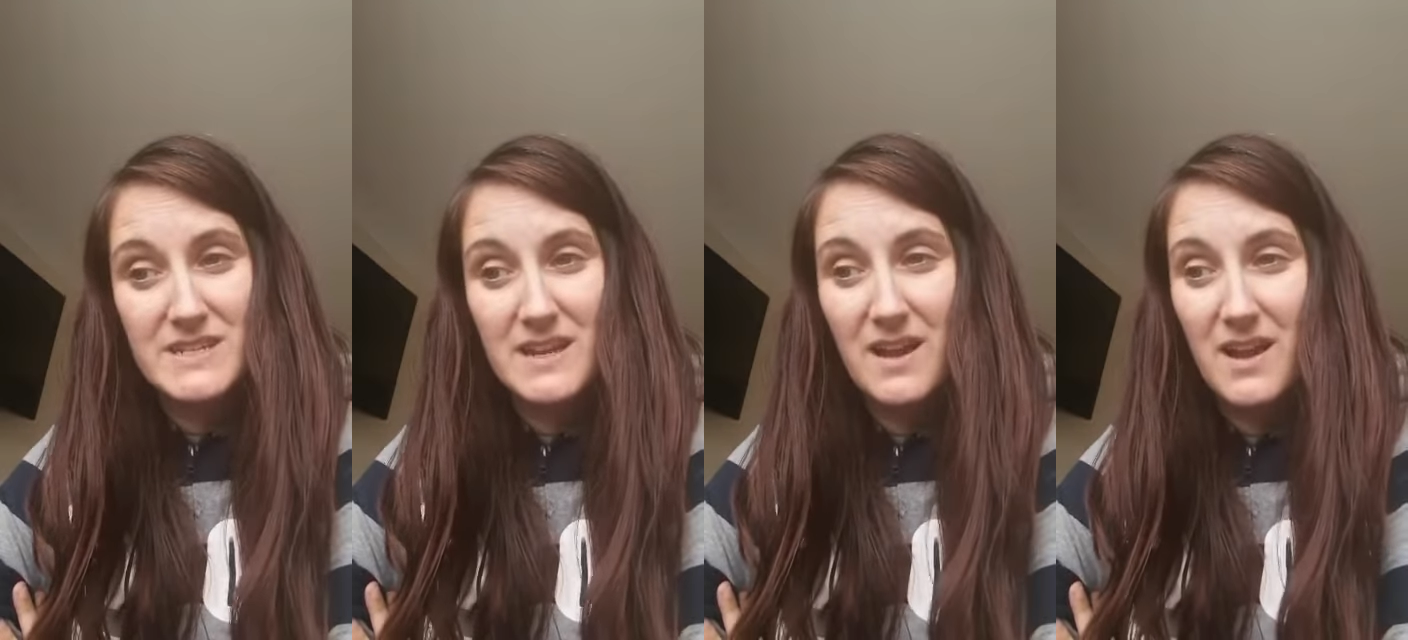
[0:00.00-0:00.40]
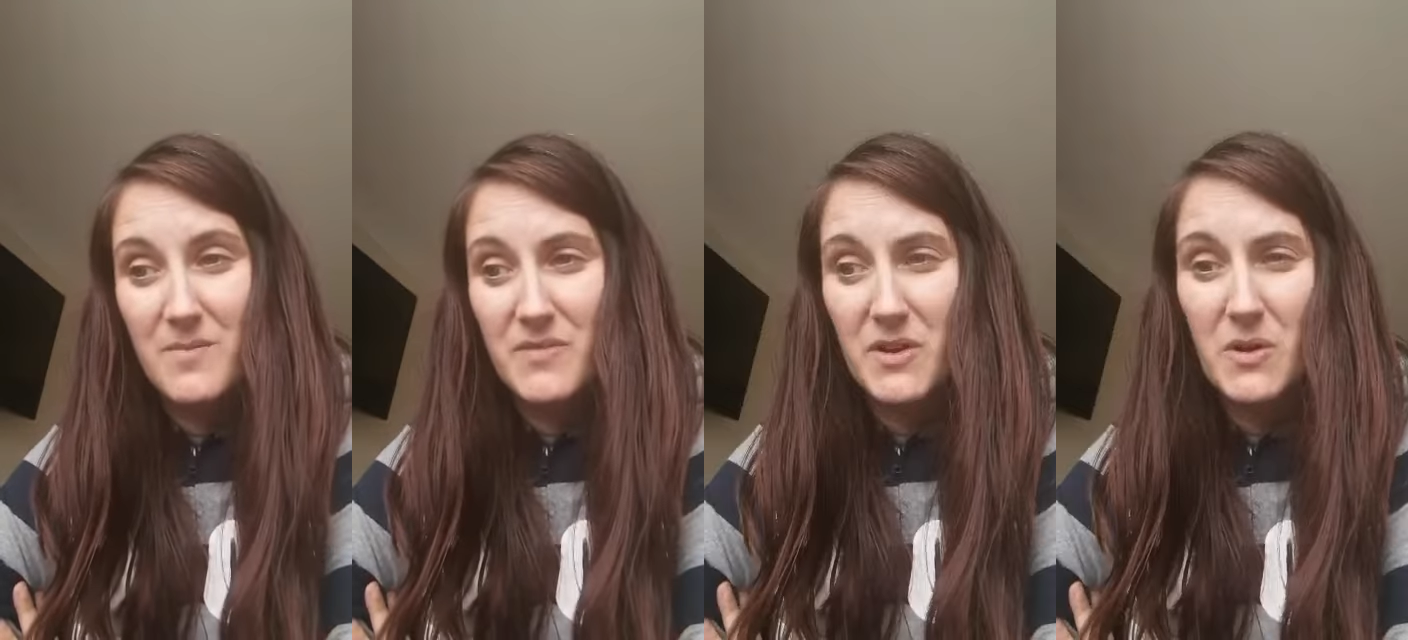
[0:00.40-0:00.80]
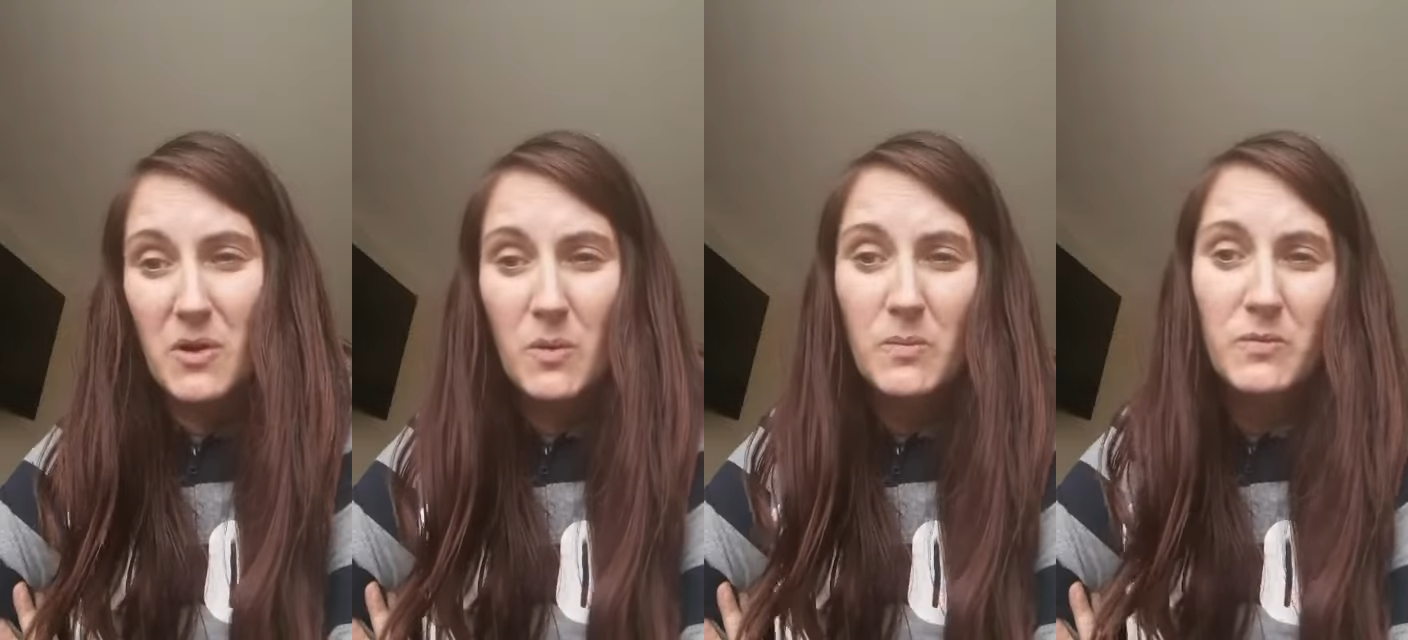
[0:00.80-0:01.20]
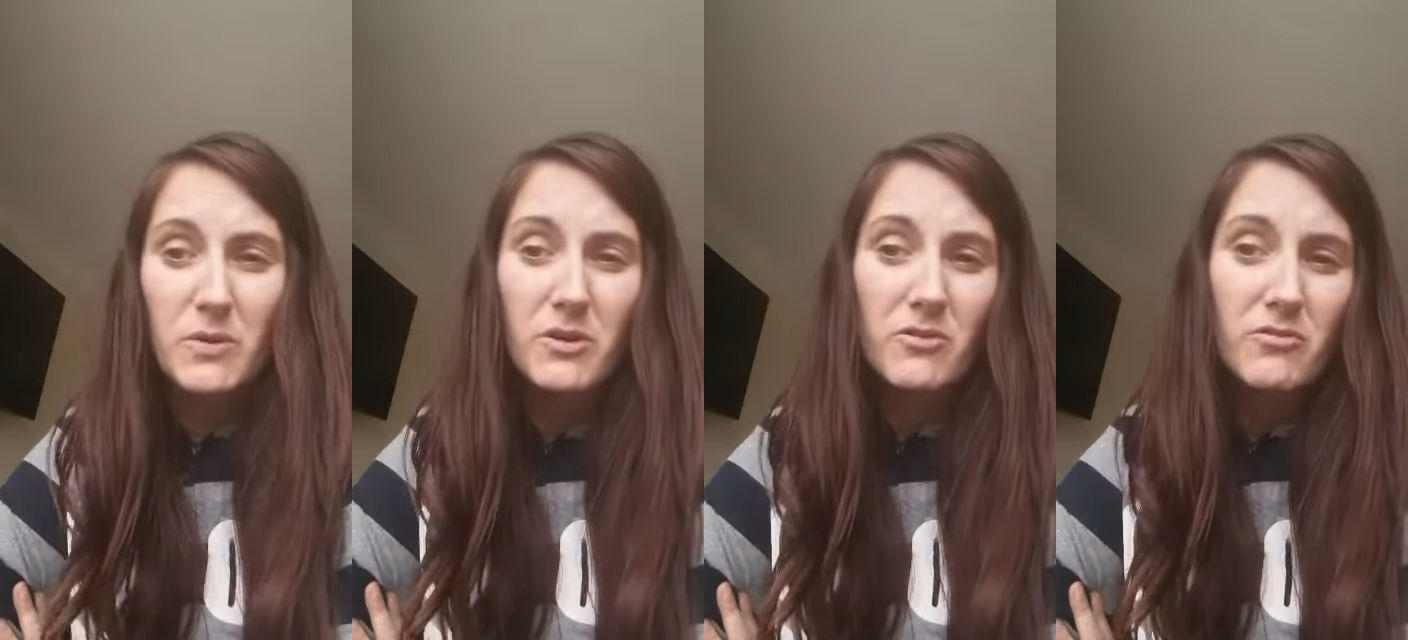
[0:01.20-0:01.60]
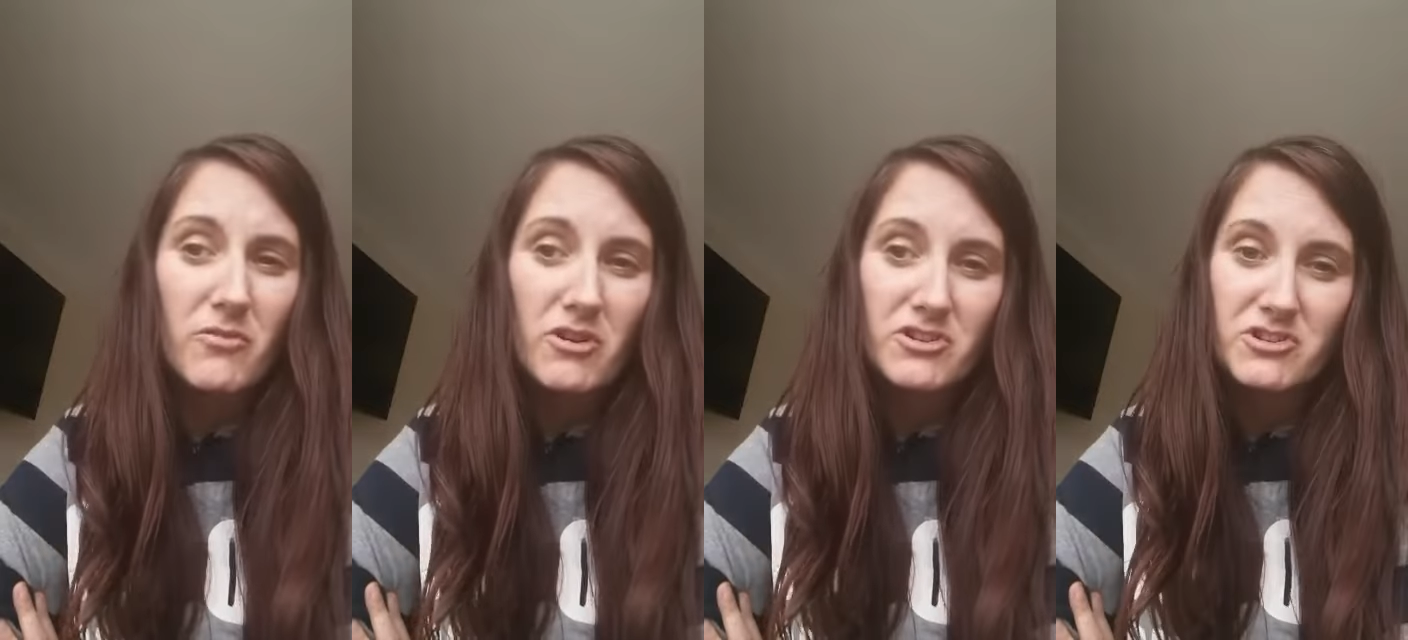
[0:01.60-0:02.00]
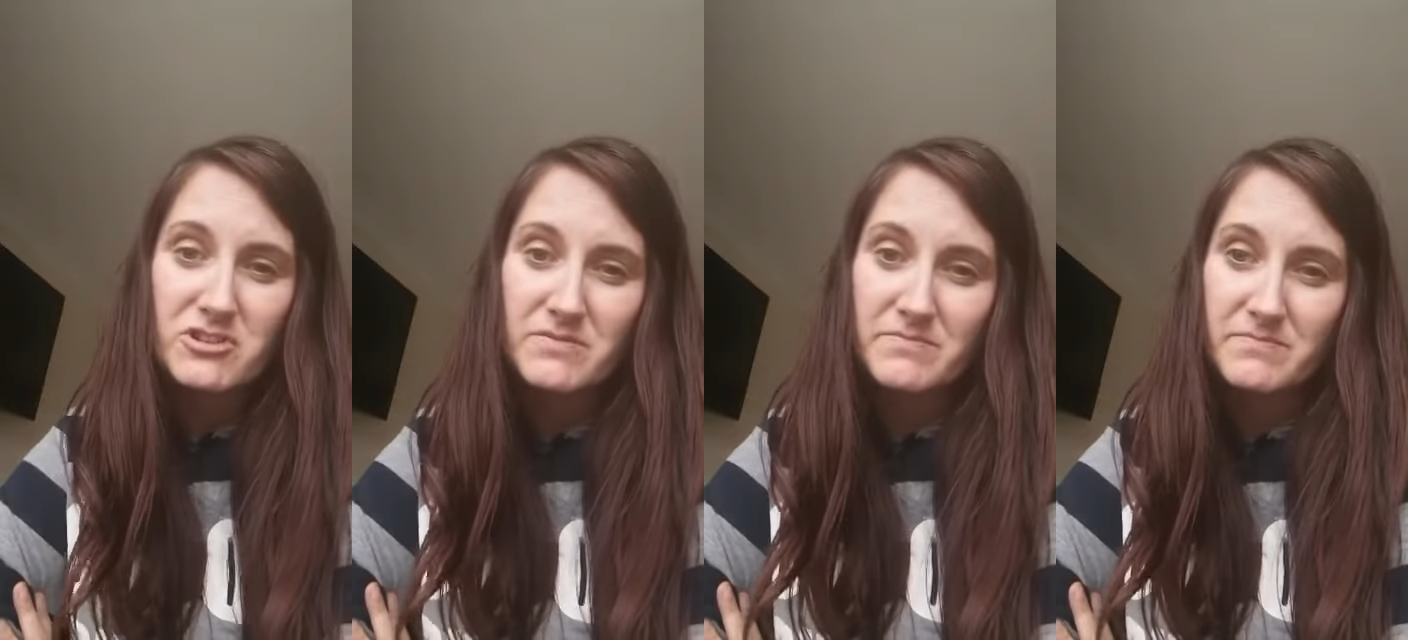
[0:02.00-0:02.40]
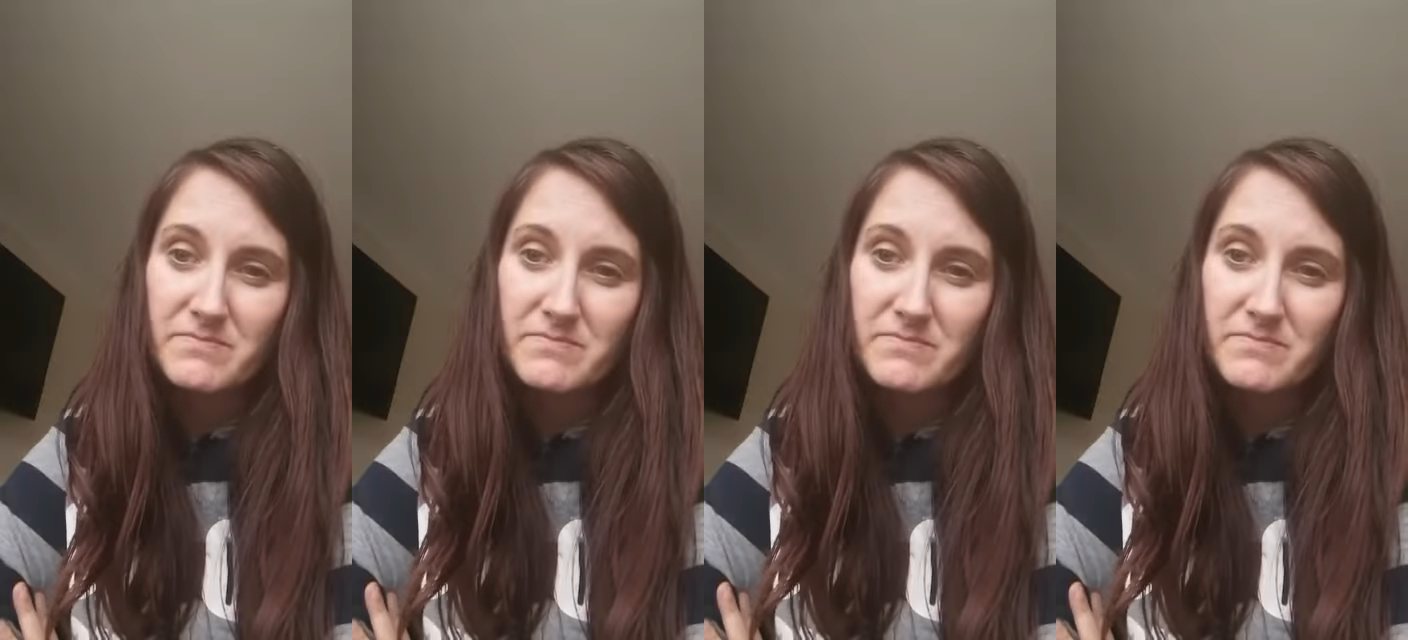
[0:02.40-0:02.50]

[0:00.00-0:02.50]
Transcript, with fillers: time their hopes were crushed.